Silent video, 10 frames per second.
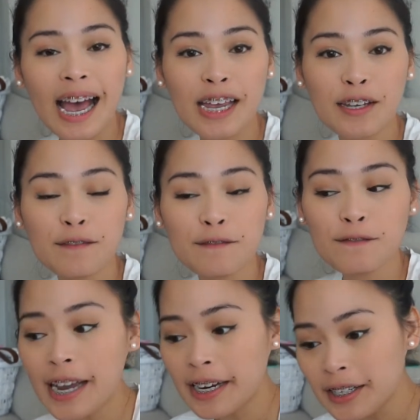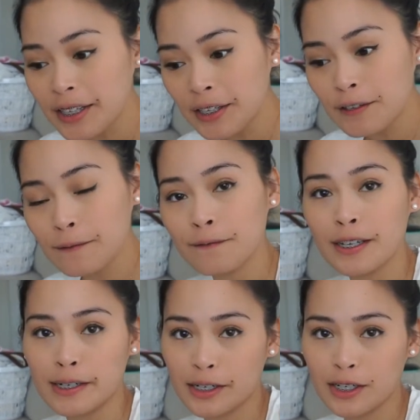I finally
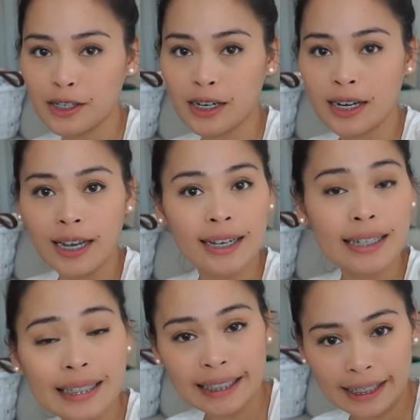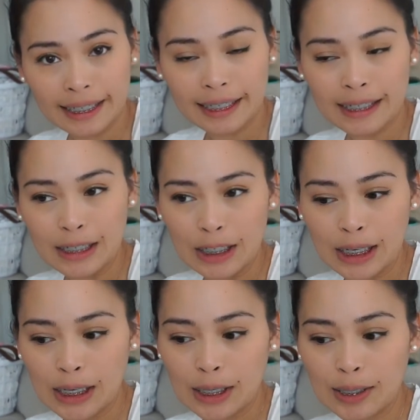finished cleaning
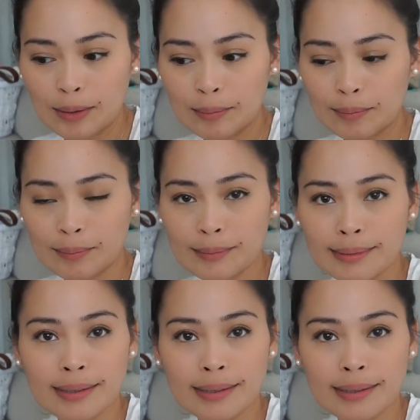um,